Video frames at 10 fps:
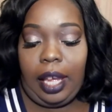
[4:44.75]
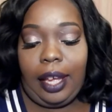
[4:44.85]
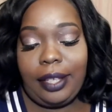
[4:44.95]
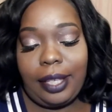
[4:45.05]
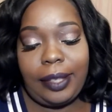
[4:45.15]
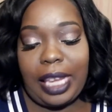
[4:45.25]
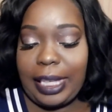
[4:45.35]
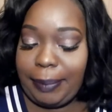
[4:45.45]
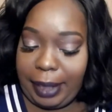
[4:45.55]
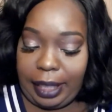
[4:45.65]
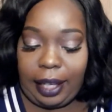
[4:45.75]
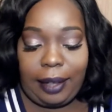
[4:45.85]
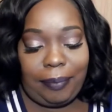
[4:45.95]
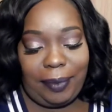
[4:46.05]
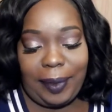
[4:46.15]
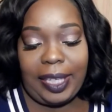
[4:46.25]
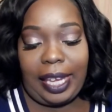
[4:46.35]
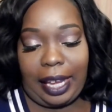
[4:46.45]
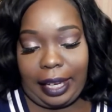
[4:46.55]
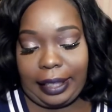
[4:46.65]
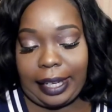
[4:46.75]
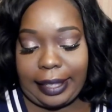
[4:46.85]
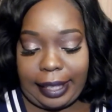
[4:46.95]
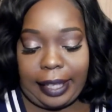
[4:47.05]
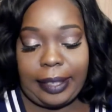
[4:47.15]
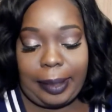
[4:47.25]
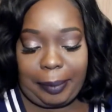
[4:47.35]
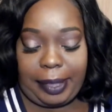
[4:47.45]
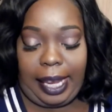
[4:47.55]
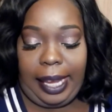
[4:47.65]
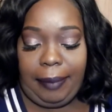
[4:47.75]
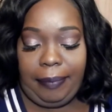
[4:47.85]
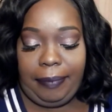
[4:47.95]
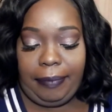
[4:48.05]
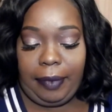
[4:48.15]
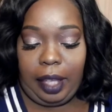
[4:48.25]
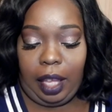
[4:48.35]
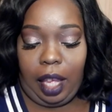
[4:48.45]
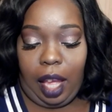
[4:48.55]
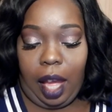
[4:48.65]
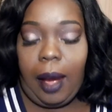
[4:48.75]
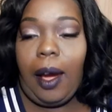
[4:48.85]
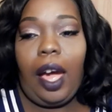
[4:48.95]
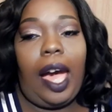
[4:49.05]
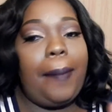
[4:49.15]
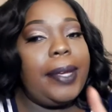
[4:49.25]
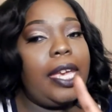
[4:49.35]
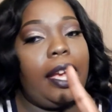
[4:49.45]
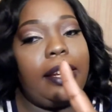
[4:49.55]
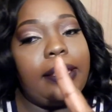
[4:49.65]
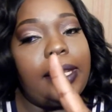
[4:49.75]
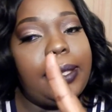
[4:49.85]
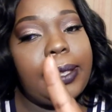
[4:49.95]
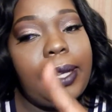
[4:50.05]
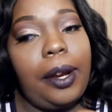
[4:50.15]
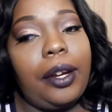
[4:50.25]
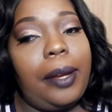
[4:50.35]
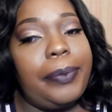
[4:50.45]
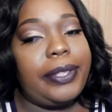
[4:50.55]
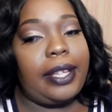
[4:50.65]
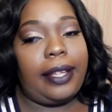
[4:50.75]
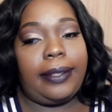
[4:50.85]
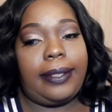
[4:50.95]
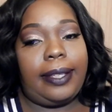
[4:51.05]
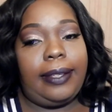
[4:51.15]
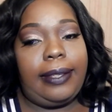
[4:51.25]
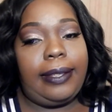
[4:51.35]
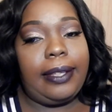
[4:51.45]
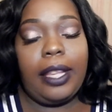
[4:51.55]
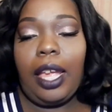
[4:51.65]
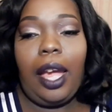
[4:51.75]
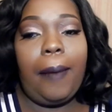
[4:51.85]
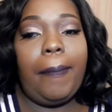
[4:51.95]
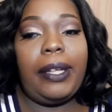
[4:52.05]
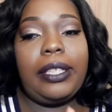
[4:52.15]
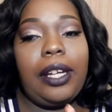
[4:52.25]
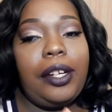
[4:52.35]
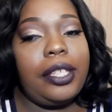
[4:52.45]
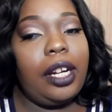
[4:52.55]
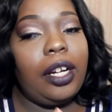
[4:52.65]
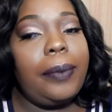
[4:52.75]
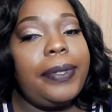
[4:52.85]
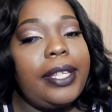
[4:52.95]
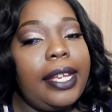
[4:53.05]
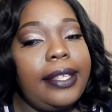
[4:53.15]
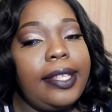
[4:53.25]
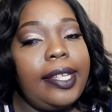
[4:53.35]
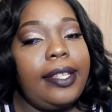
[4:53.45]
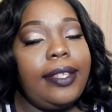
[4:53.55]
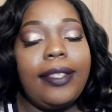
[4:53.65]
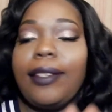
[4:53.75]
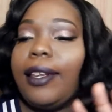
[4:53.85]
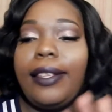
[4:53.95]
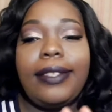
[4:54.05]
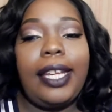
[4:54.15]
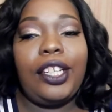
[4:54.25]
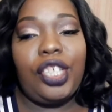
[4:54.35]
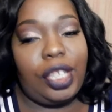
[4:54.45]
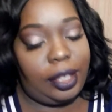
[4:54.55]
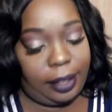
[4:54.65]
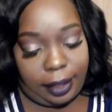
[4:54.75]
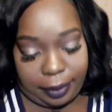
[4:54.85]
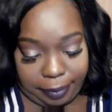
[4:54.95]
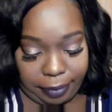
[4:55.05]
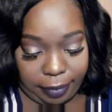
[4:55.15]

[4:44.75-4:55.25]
And sometimes me can't understand sometimes. And me can't understand circumstances. But certain circumstances, it's not cheating.